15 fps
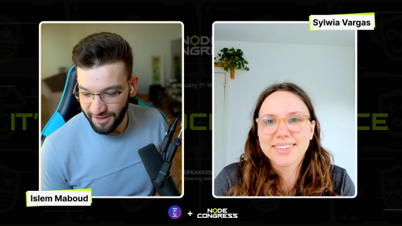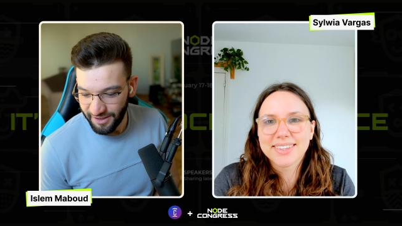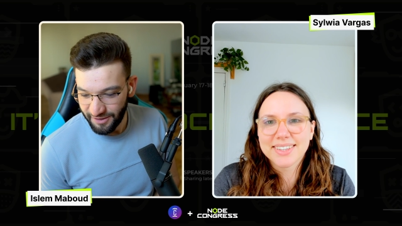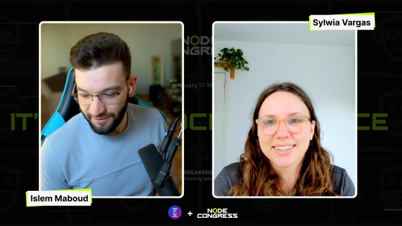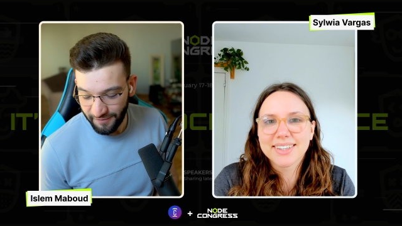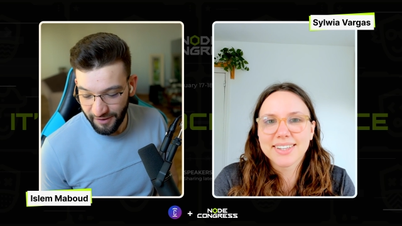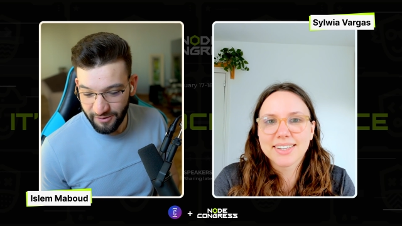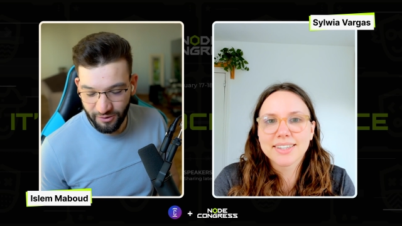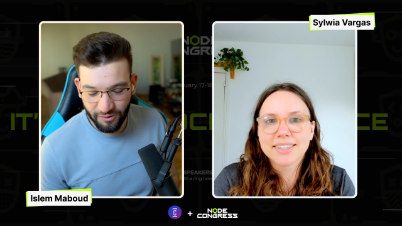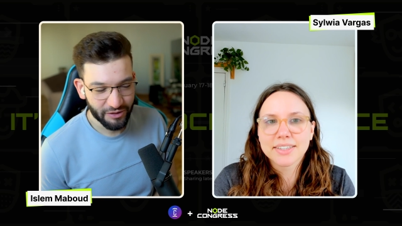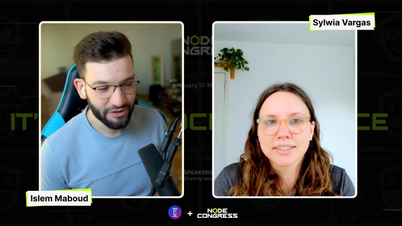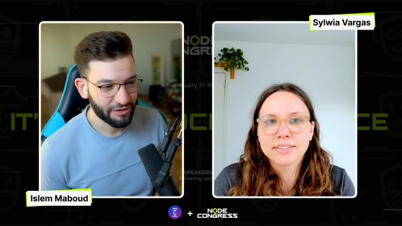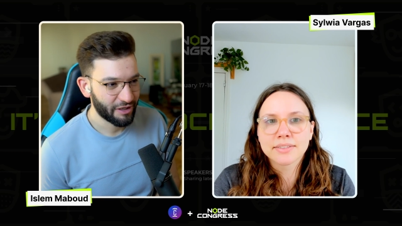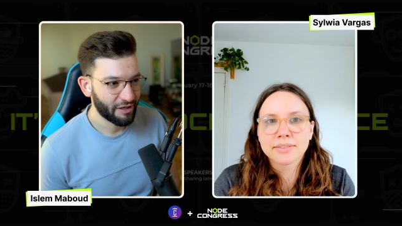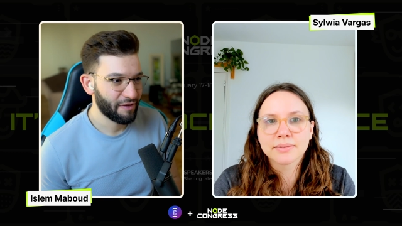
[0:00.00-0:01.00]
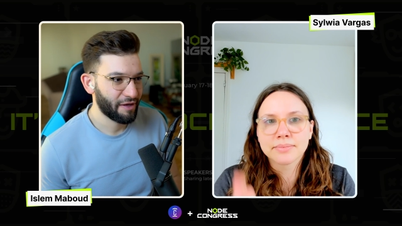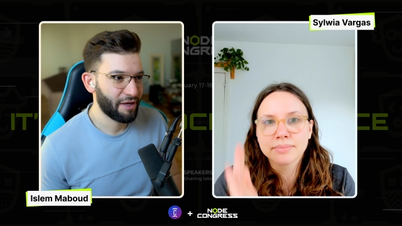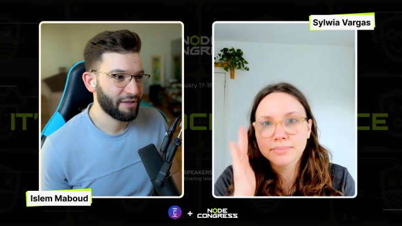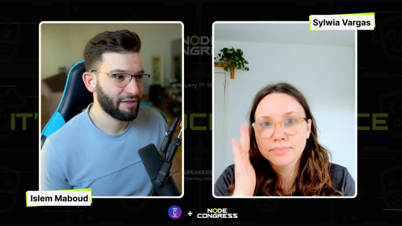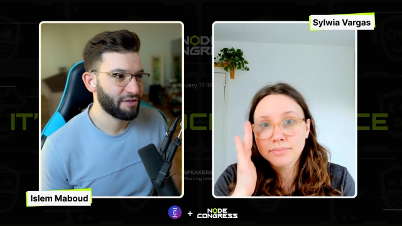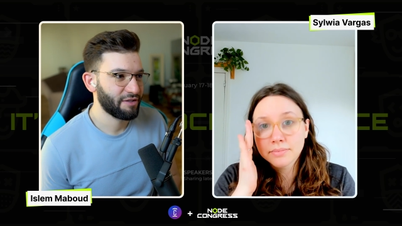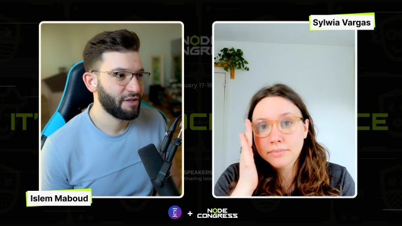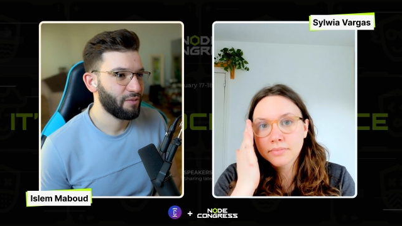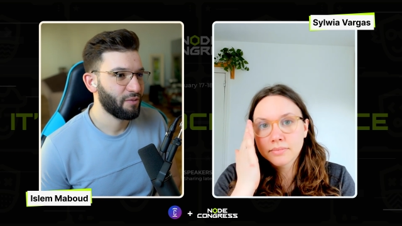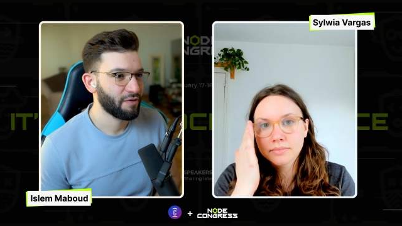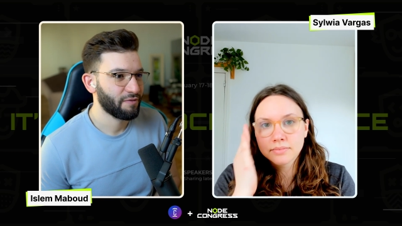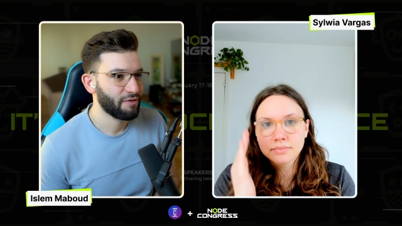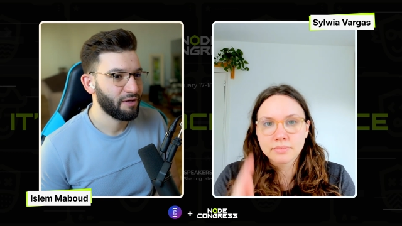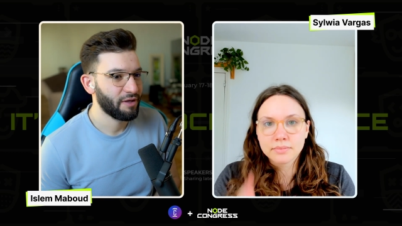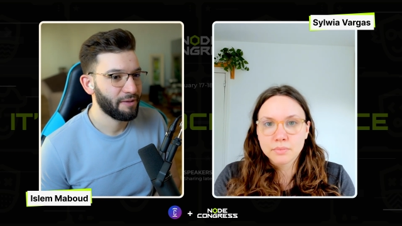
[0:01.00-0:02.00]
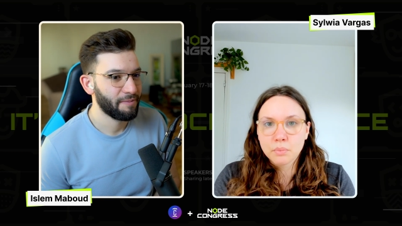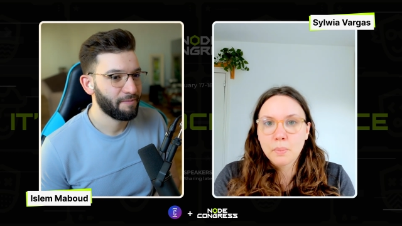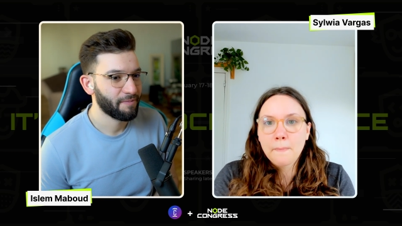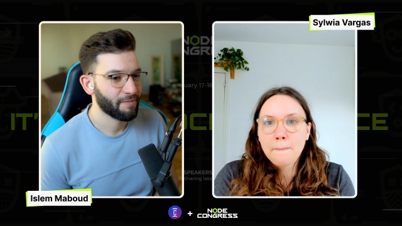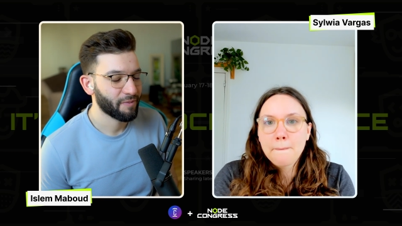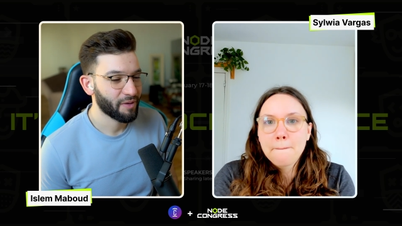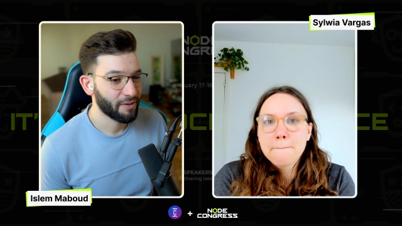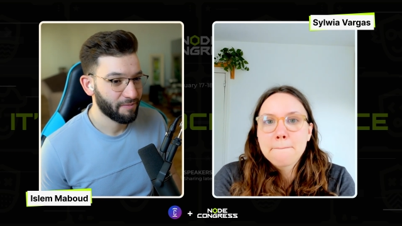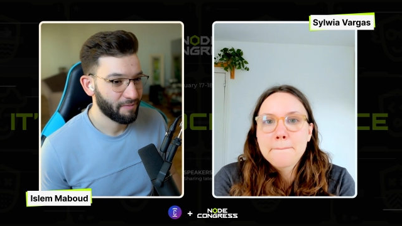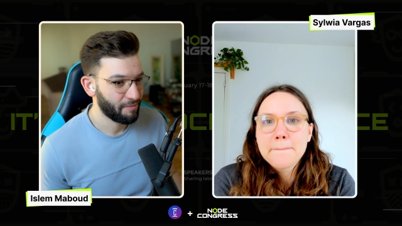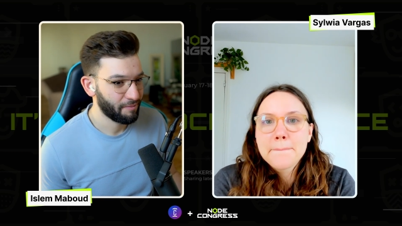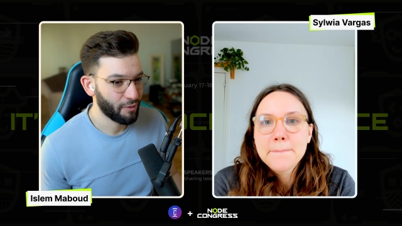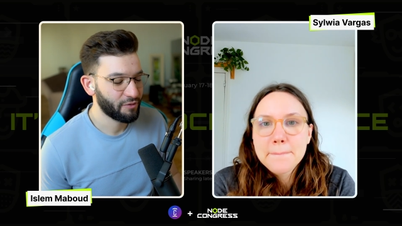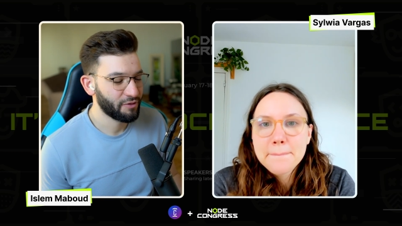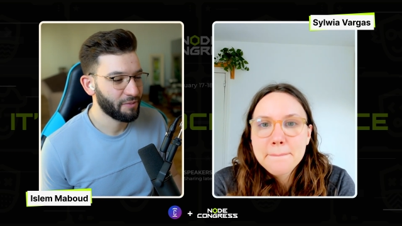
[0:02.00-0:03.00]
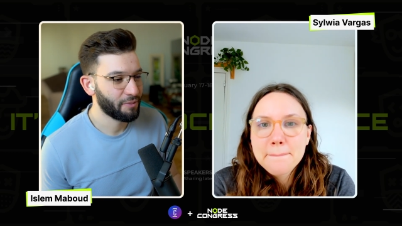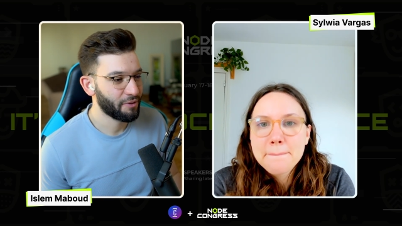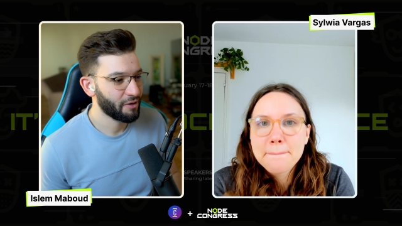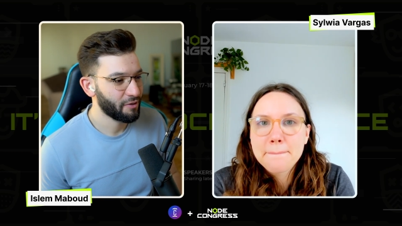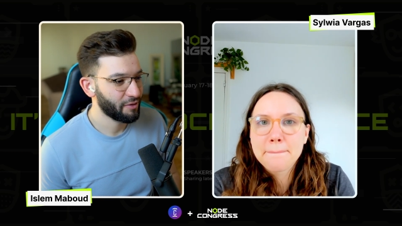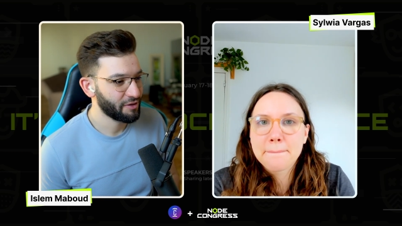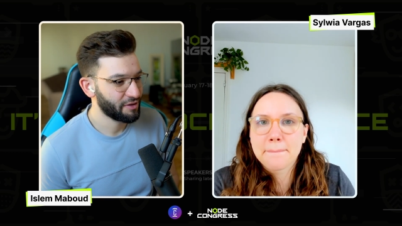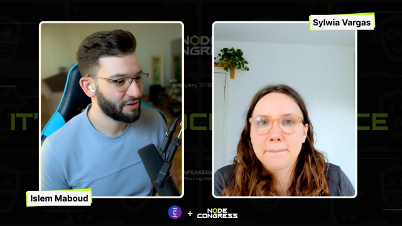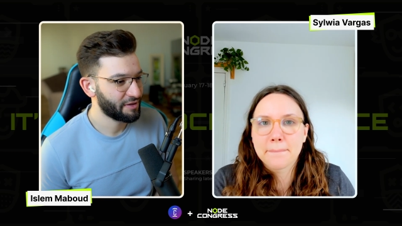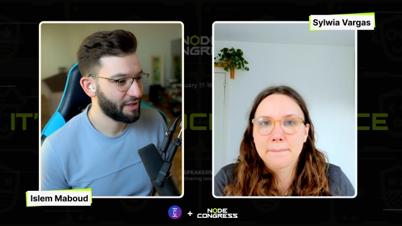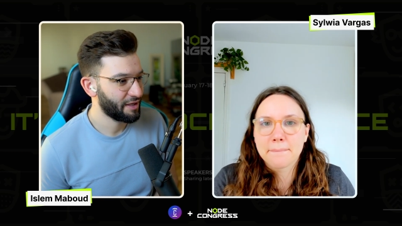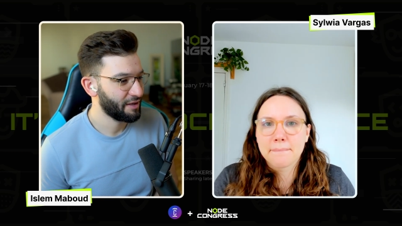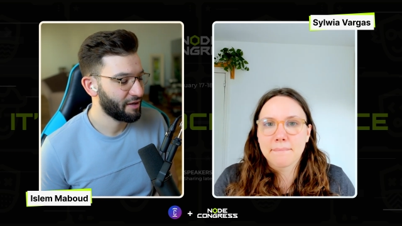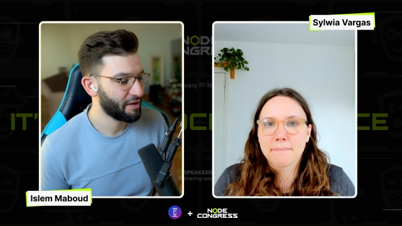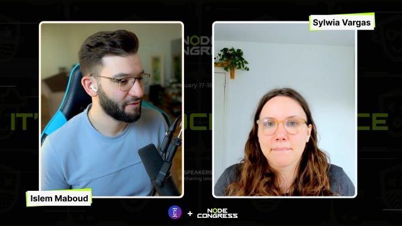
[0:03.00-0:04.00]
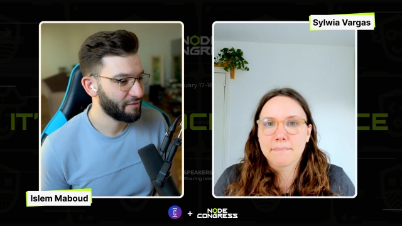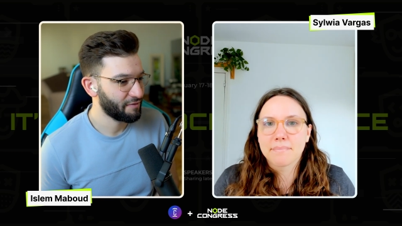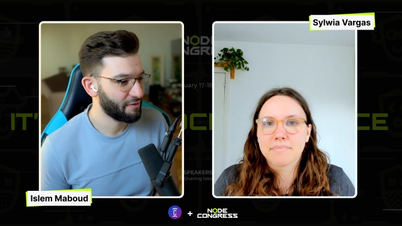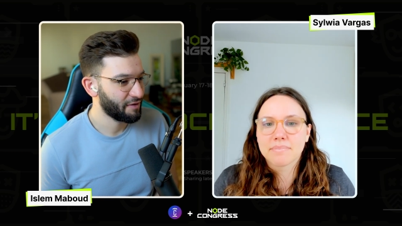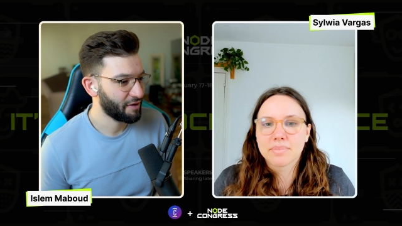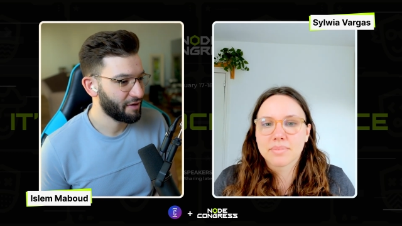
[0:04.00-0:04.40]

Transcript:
Speaker 1: the final question. I think it's actually one of the most important questions that a lot of